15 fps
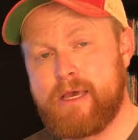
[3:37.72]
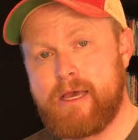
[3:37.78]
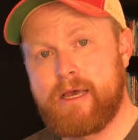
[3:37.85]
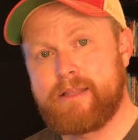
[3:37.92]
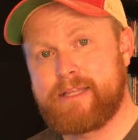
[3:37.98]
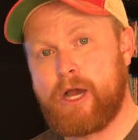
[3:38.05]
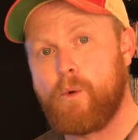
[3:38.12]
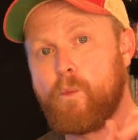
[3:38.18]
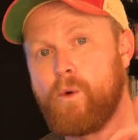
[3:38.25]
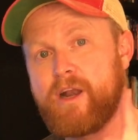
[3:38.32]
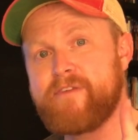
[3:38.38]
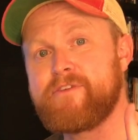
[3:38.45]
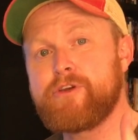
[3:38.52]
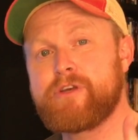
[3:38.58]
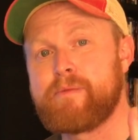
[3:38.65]
Now, one
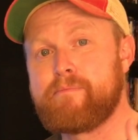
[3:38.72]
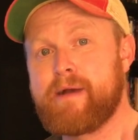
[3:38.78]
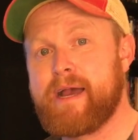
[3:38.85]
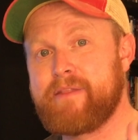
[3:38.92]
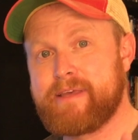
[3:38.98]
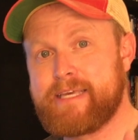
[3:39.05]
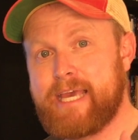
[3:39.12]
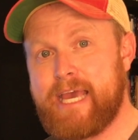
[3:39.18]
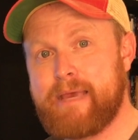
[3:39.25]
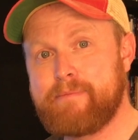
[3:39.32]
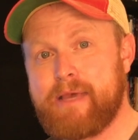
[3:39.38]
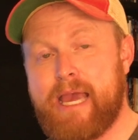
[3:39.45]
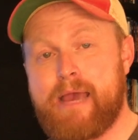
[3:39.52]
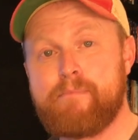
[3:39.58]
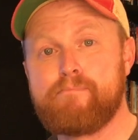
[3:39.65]
of you can buy the game
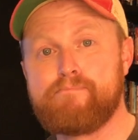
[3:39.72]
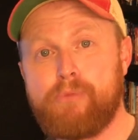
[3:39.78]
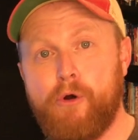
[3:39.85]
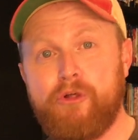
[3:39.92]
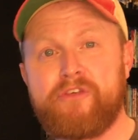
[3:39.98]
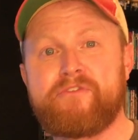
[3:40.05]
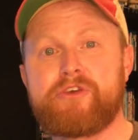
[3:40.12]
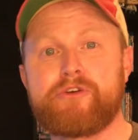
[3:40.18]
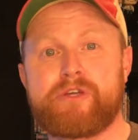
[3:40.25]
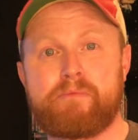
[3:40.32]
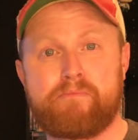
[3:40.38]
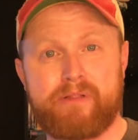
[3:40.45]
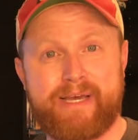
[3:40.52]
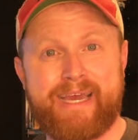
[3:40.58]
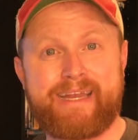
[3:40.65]
and both of you can
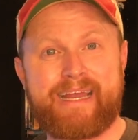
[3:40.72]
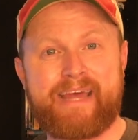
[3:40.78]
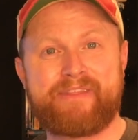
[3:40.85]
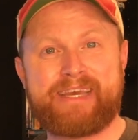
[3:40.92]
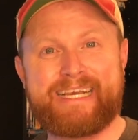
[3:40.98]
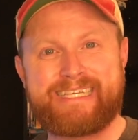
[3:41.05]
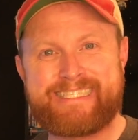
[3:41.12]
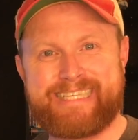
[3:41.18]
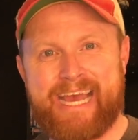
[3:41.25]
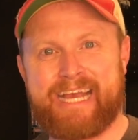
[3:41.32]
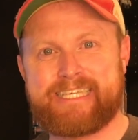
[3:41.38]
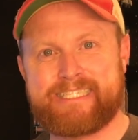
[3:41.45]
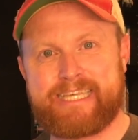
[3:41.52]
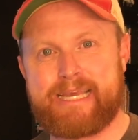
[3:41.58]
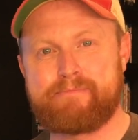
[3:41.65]
play it at the exact
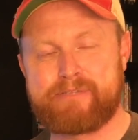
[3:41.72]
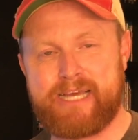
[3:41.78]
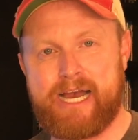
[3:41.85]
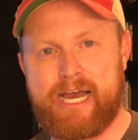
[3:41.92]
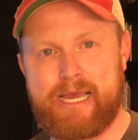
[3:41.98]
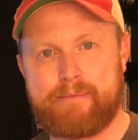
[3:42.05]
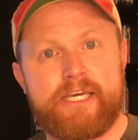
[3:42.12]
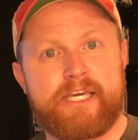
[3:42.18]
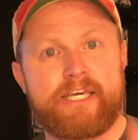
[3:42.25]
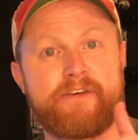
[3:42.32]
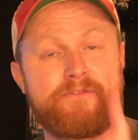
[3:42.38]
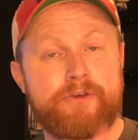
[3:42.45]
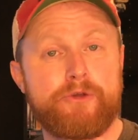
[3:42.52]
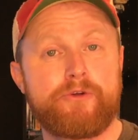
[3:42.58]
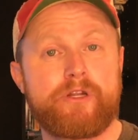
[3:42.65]
same time. If
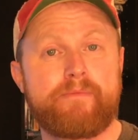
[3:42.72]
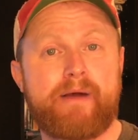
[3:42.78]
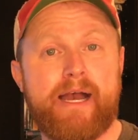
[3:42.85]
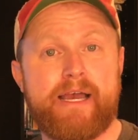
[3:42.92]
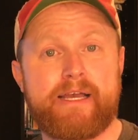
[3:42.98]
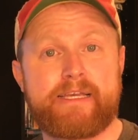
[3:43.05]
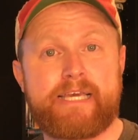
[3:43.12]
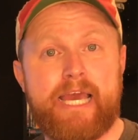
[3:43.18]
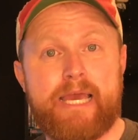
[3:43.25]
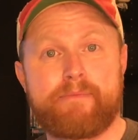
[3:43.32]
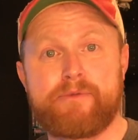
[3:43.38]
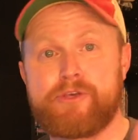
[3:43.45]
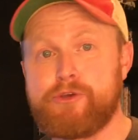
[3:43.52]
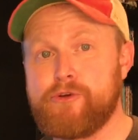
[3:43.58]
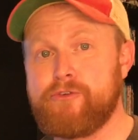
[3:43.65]
you were to buy a game,
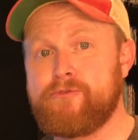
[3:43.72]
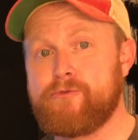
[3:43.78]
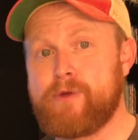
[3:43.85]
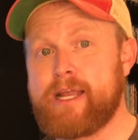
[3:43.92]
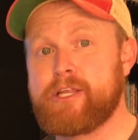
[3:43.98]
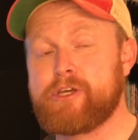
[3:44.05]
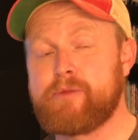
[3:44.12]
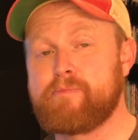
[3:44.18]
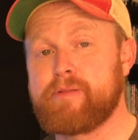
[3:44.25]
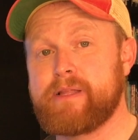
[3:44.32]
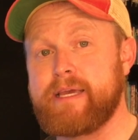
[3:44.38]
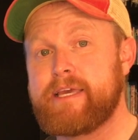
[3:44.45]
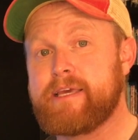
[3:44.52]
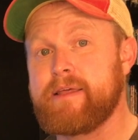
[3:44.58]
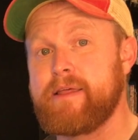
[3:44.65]
your friend could
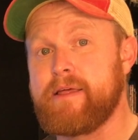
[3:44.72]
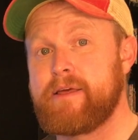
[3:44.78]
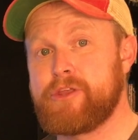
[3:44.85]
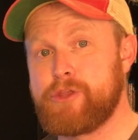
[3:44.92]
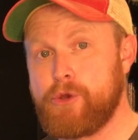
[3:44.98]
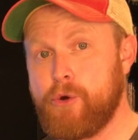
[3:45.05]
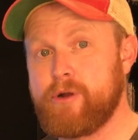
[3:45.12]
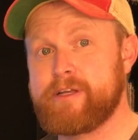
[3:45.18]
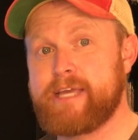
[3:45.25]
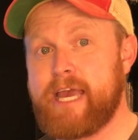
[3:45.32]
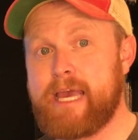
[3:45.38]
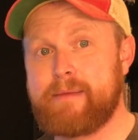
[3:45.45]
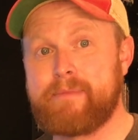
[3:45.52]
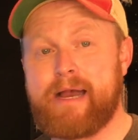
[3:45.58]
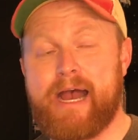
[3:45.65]
play your
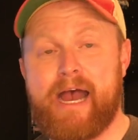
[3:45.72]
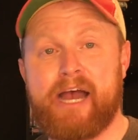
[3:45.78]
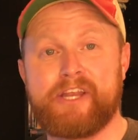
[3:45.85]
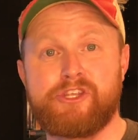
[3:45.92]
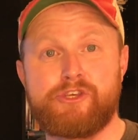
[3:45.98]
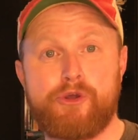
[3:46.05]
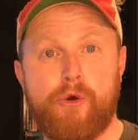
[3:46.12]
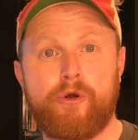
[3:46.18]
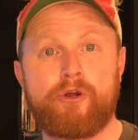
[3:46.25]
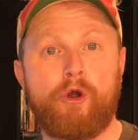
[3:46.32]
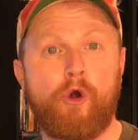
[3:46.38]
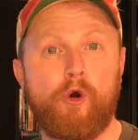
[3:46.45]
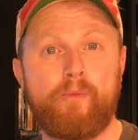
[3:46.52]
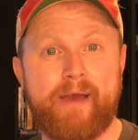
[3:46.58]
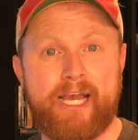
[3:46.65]
game on your
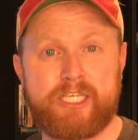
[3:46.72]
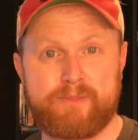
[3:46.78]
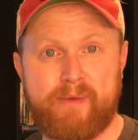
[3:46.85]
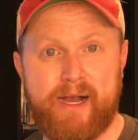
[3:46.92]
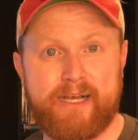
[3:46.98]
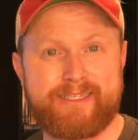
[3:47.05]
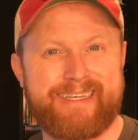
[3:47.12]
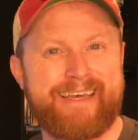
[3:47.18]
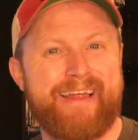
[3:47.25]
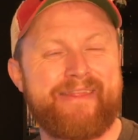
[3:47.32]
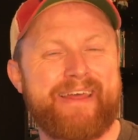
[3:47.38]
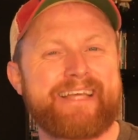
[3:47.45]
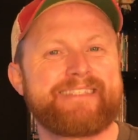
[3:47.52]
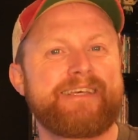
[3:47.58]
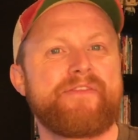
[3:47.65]
home Xbox
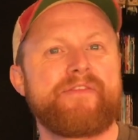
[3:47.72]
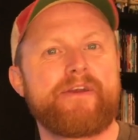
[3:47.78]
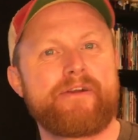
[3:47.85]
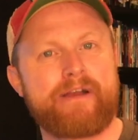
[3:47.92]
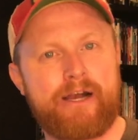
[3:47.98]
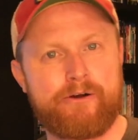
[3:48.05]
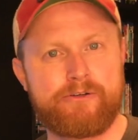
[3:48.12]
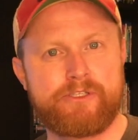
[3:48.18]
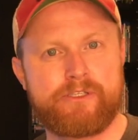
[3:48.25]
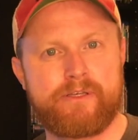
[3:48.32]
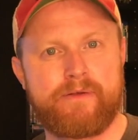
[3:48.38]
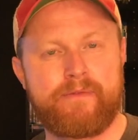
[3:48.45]
that's in their house,